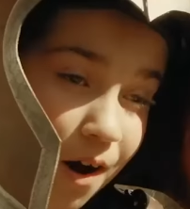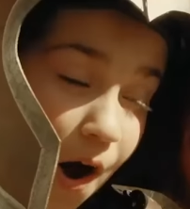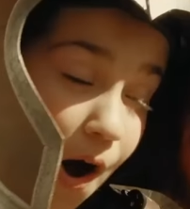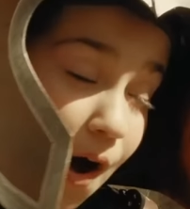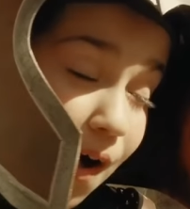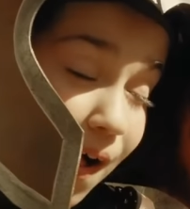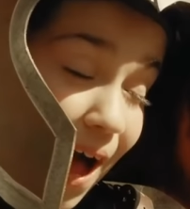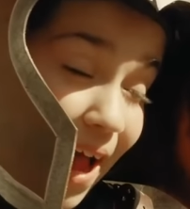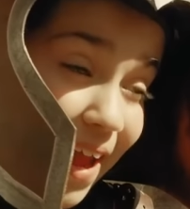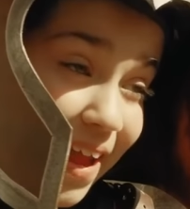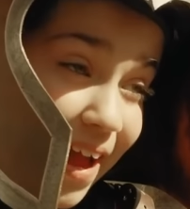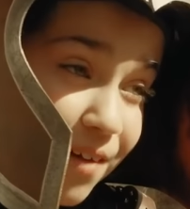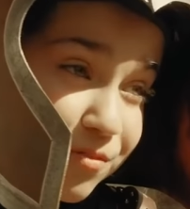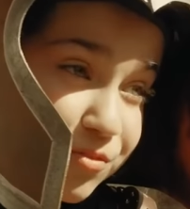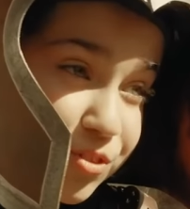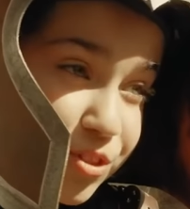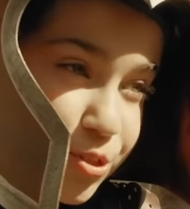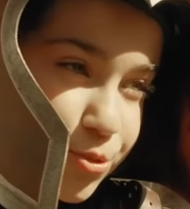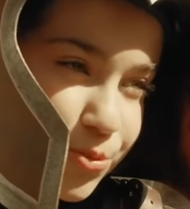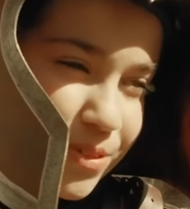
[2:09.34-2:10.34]
All I have
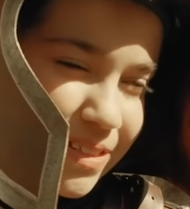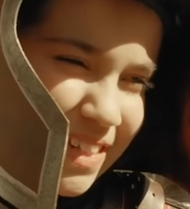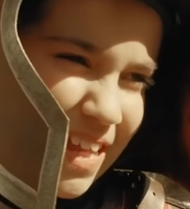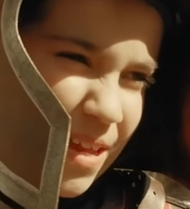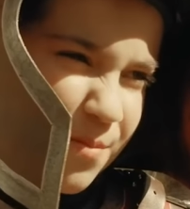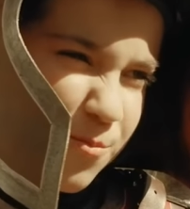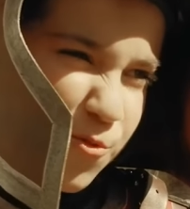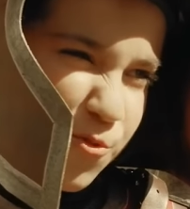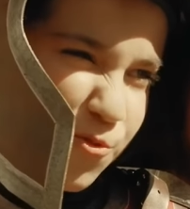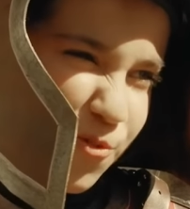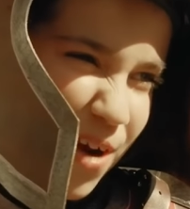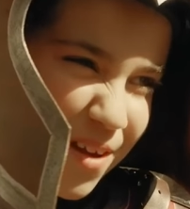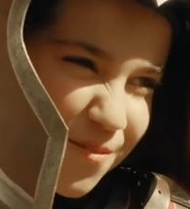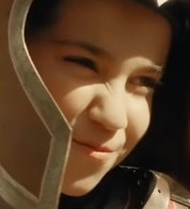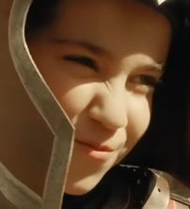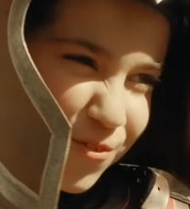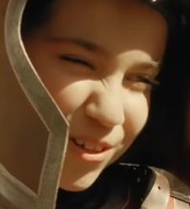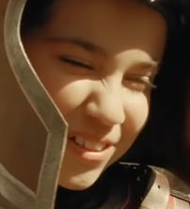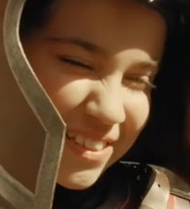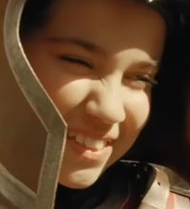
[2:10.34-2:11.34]
to do is aim right
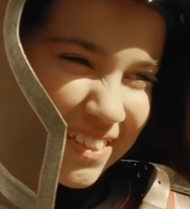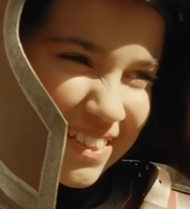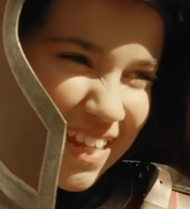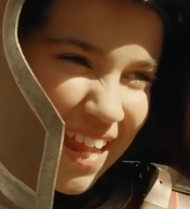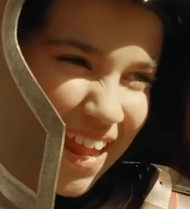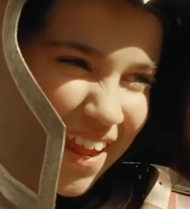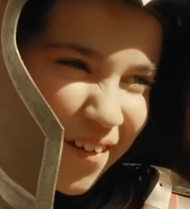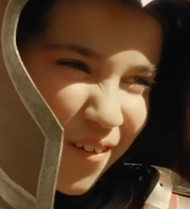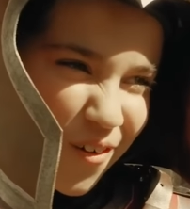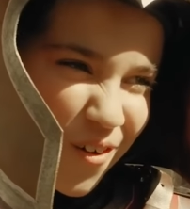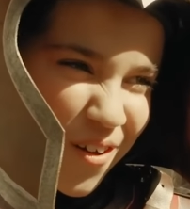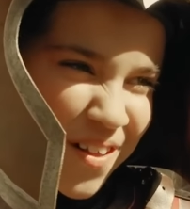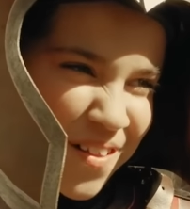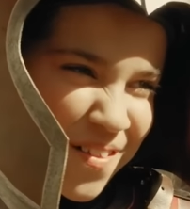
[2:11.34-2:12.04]
for its tail.